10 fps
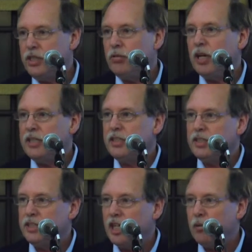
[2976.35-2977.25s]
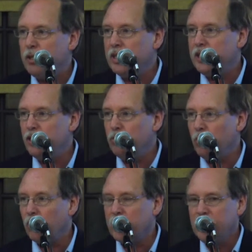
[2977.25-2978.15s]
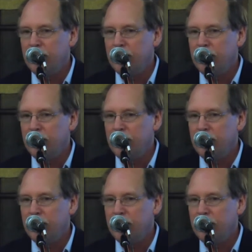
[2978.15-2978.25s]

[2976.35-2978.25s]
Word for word: to do ICCA related work.